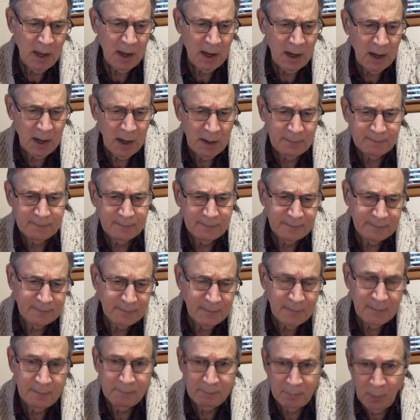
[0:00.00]

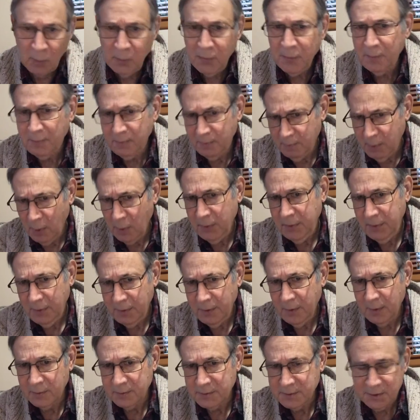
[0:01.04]
Both of
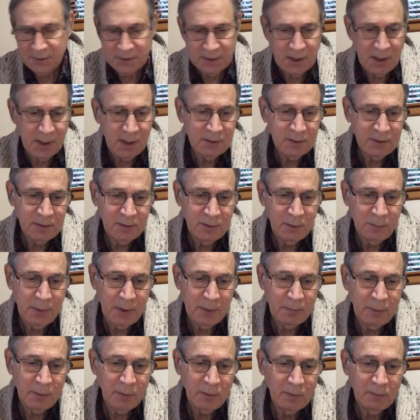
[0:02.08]
those two
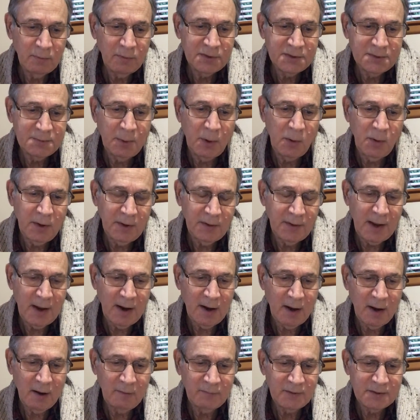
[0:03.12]
people spoke at that
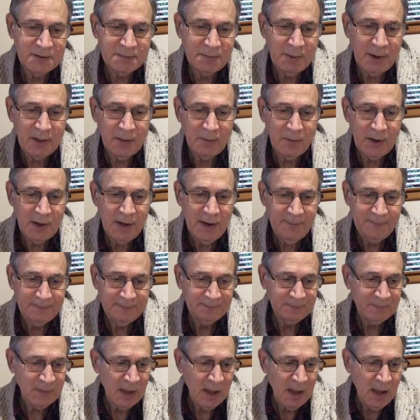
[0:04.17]
conference, by the way.
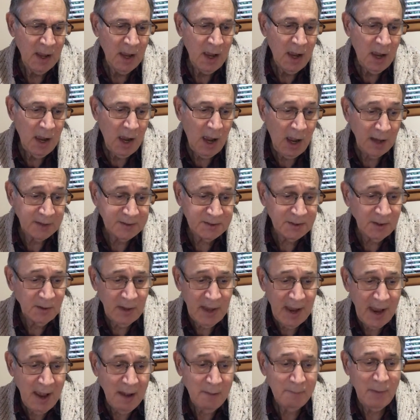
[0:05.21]
I still
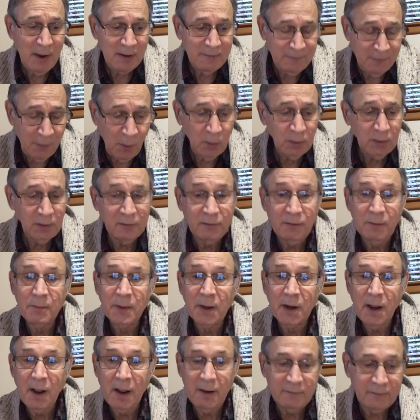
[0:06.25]
have my folder from the
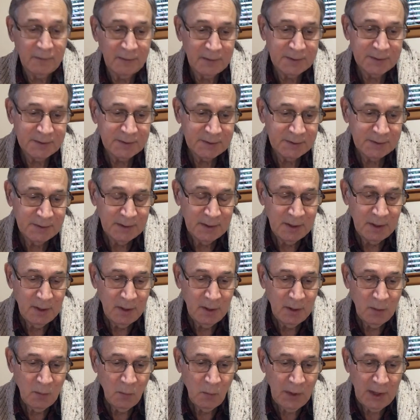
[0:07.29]
conference.
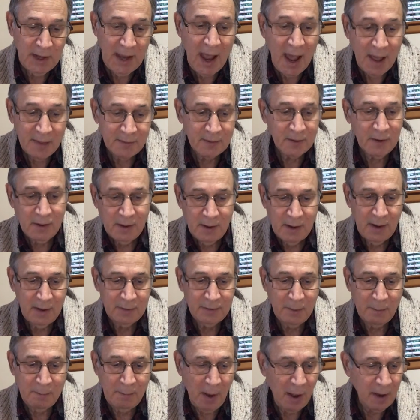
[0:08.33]
We gathered at
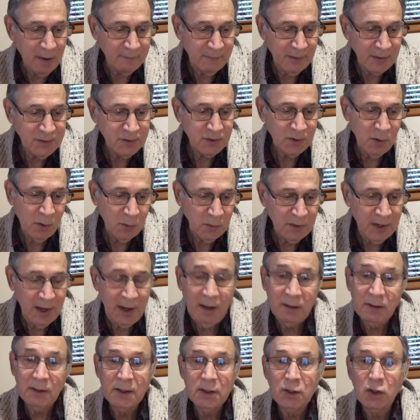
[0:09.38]
the Bonaventure
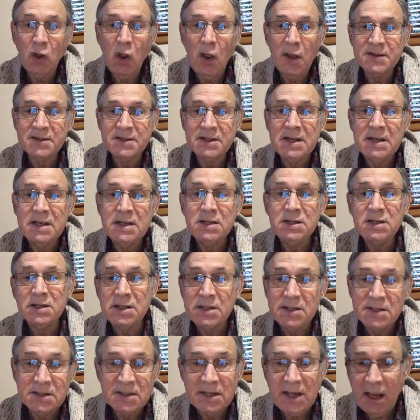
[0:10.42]
Hotel in Los
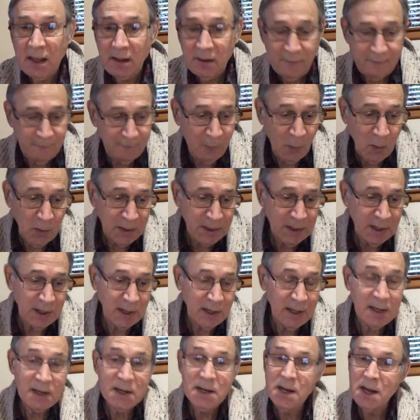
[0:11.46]
Angeles, California
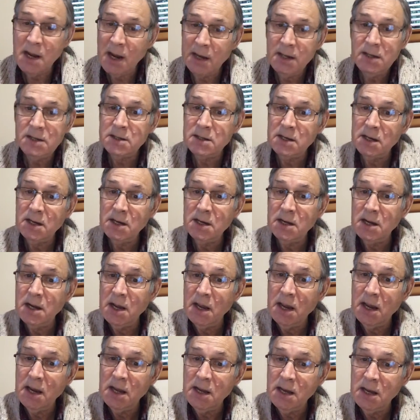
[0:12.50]
in
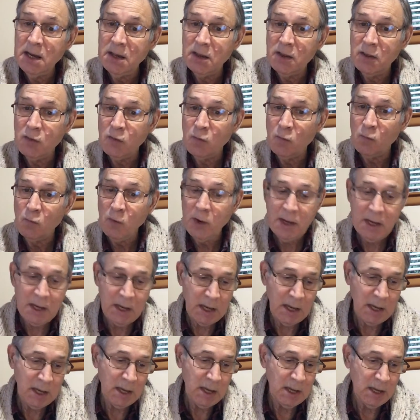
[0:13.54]

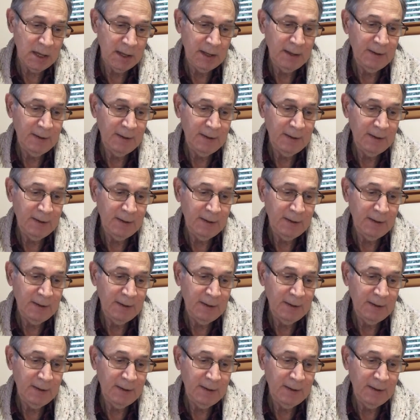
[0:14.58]
1983.